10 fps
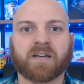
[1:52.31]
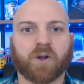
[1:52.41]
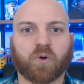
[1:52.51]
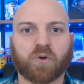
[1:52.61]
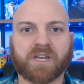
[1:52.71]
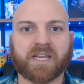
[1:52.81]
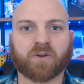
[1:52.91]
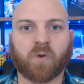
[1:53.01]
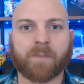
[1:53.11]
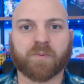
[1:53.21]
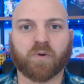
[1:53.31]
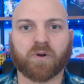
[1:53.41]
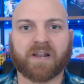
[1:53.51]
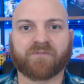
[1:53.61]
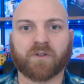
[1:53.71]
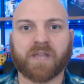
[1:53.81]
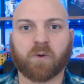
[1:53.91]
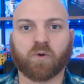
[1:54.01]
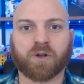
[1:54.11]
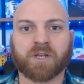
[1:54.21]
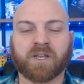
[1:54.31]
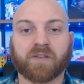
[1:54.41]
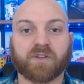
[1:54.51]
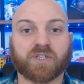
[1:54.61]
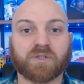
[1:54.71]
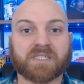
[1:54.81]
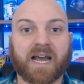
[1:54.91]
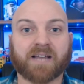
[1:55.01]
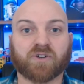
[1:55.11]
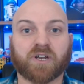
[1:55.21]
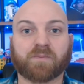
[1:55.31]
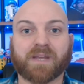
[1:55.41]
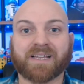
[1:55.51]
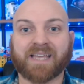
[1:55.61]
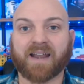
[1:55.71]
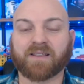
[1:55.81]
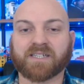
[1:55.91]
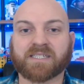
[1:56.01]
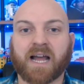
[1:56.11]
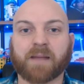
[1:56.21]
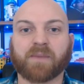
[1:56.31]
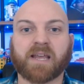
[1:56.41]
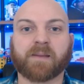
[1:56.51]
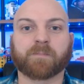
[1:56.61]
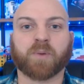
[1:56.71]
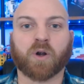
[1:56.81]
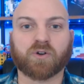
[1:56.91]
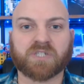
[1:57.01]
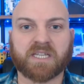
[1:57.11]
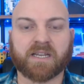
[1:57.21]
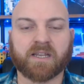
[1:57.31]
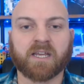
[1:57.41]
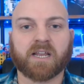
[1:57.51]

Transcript: according to Ian Rappaport, NFL Network, the two sides are going to meet again, this time in person.